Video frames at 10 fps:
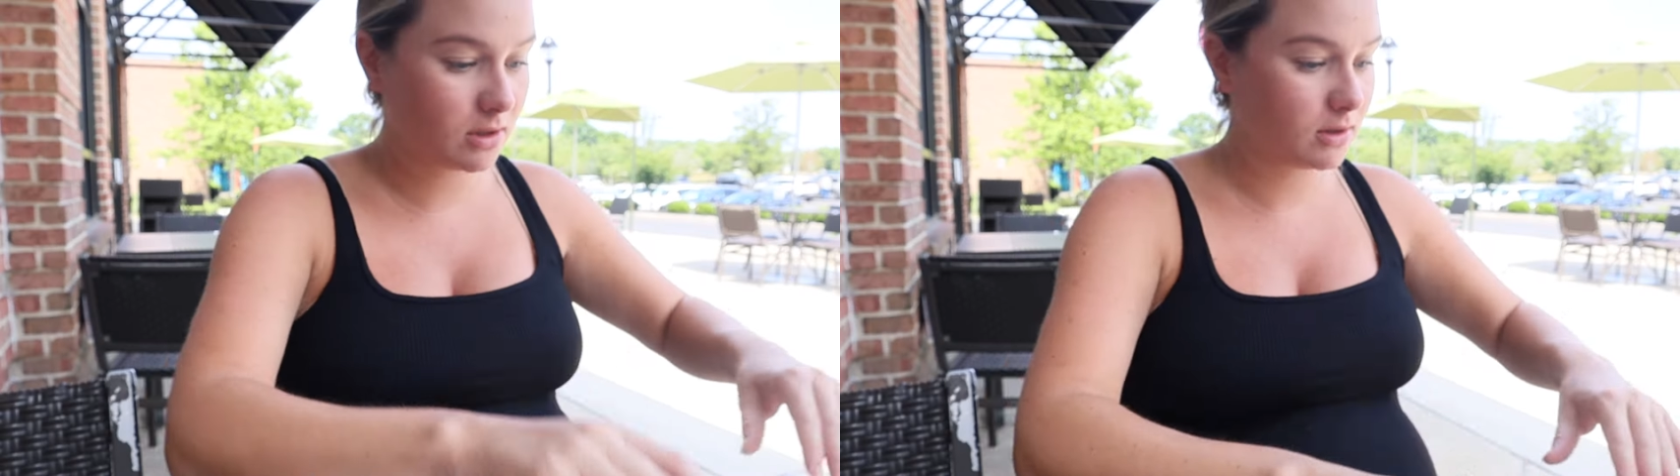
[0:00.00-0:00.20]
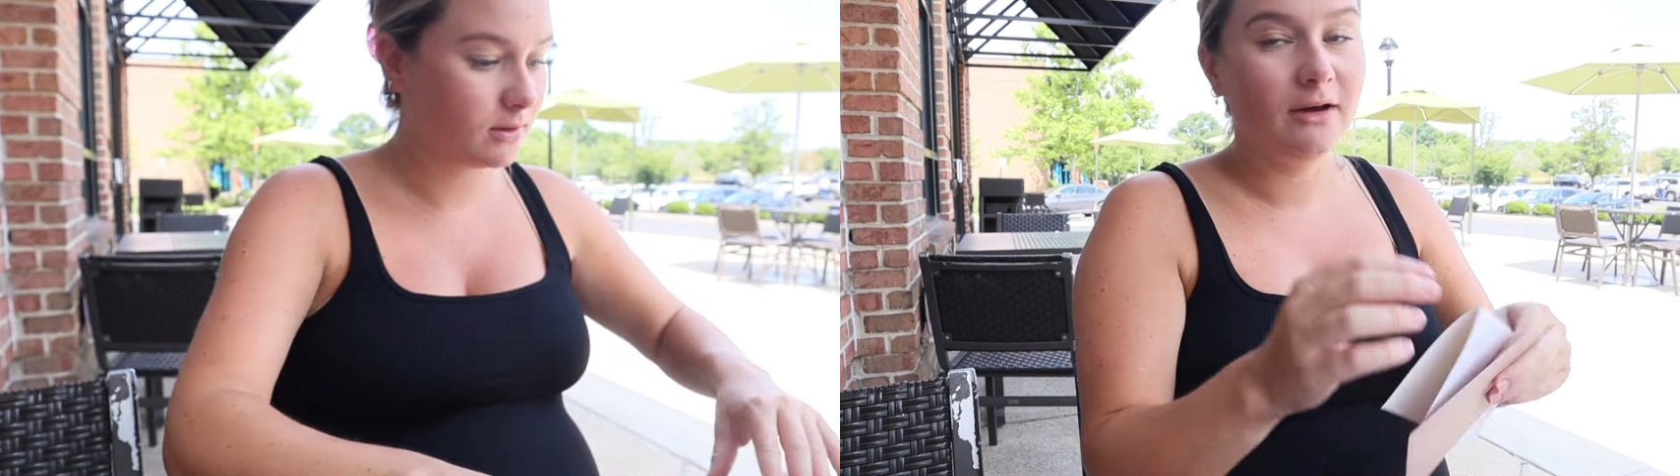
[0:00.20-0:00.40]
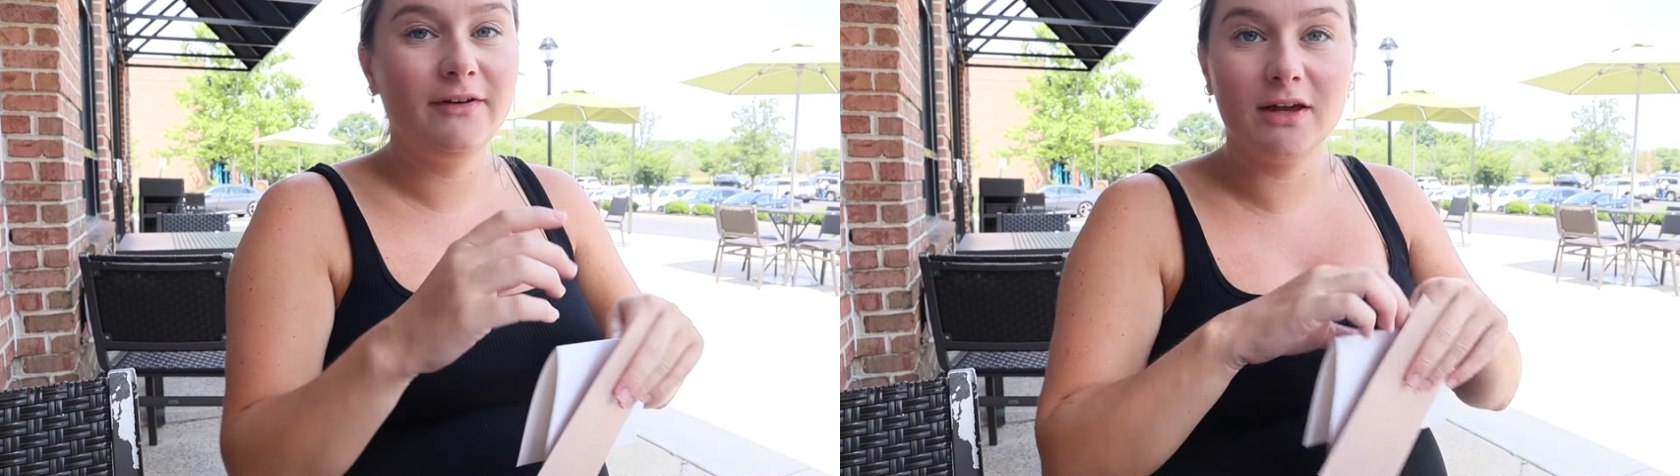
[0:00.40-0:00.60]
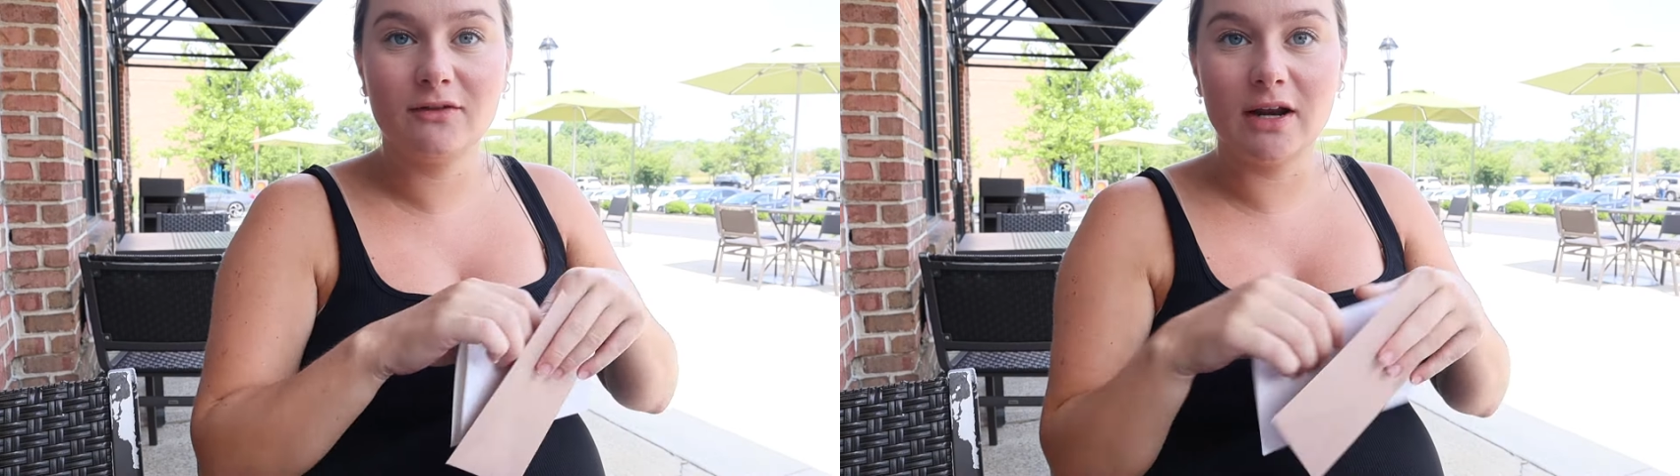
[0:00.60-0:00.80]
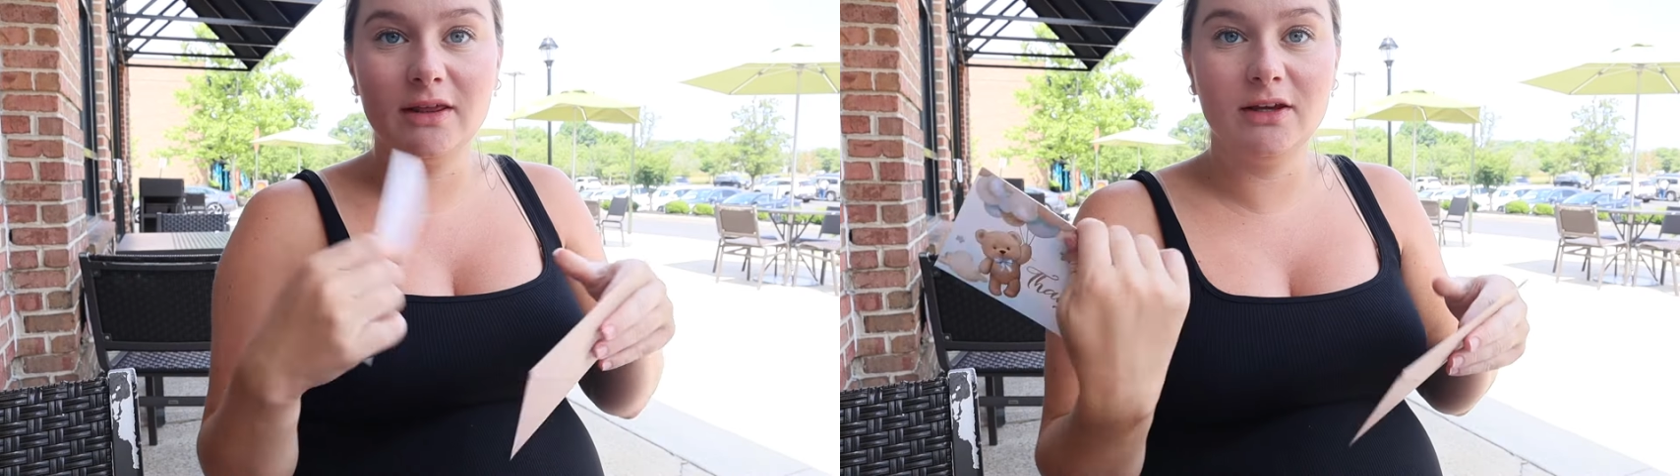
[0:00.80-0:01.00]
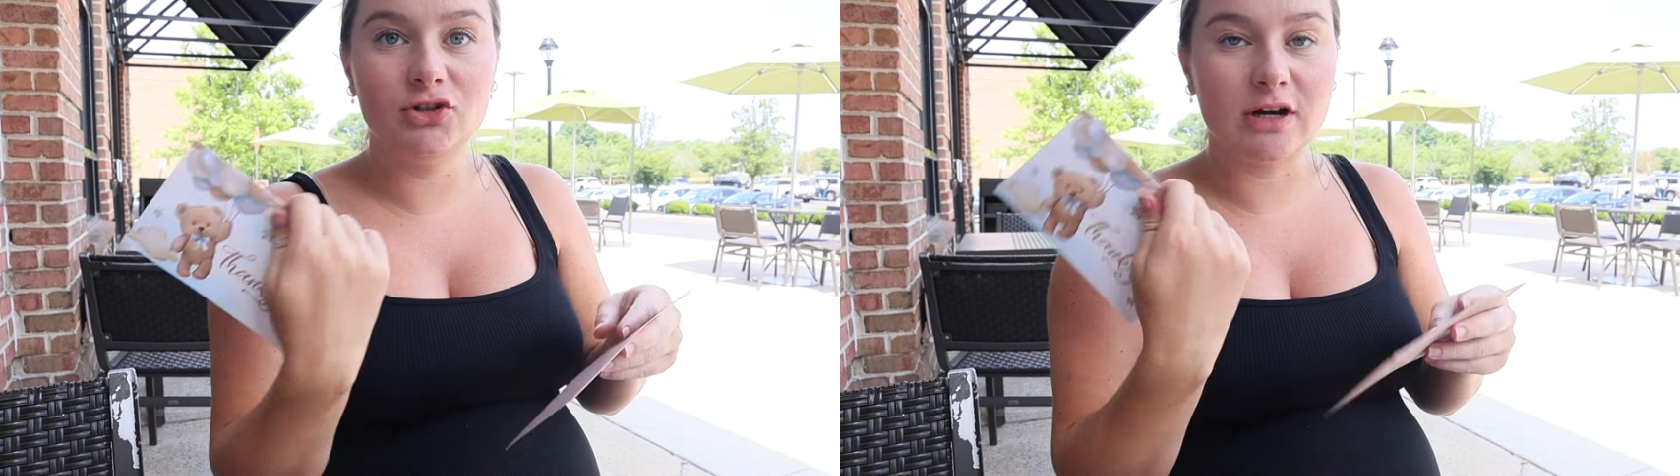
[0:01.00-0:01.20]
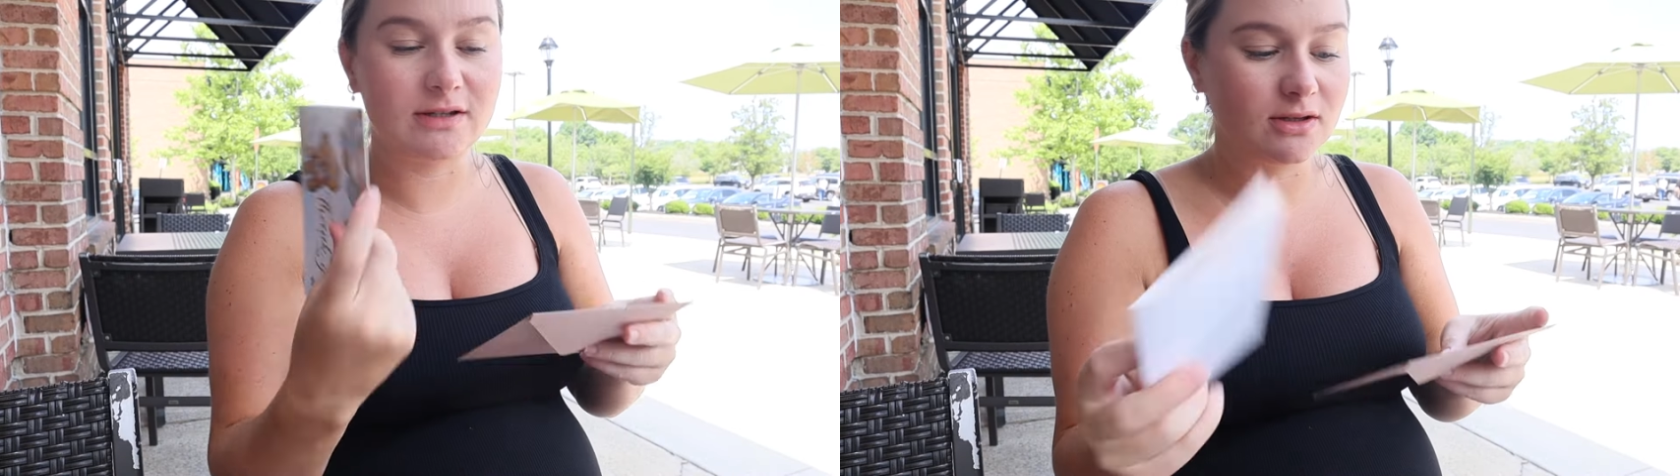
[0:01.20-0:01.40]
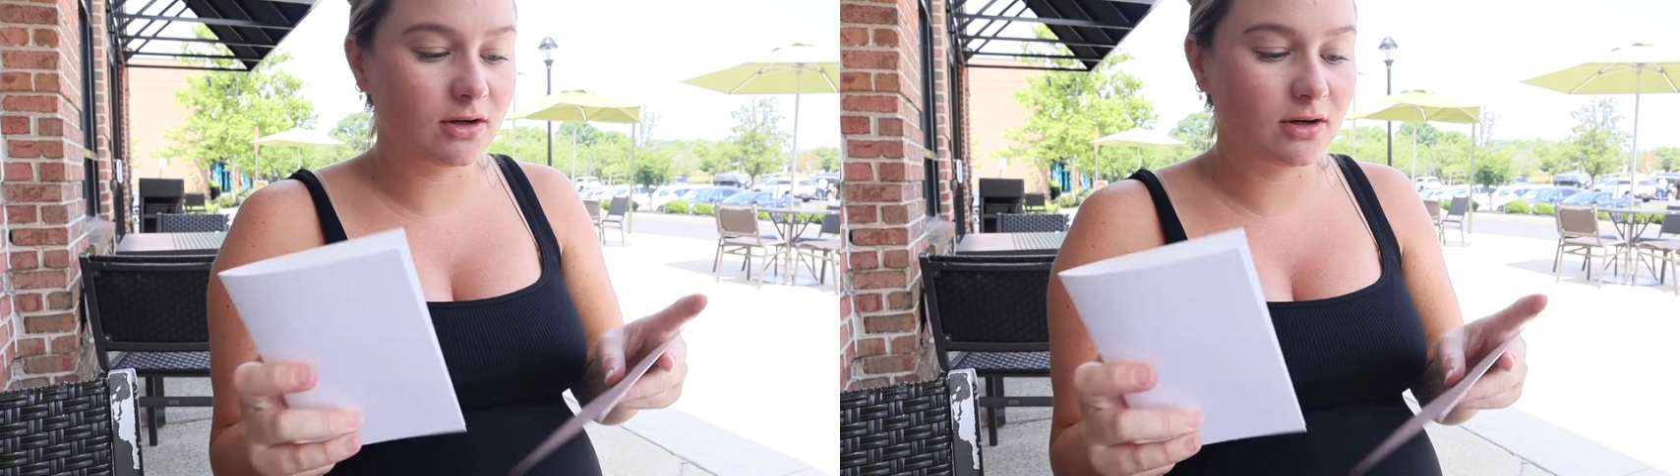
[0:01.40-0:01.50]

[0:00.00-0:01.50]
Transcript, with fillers: I feel like writing the addresses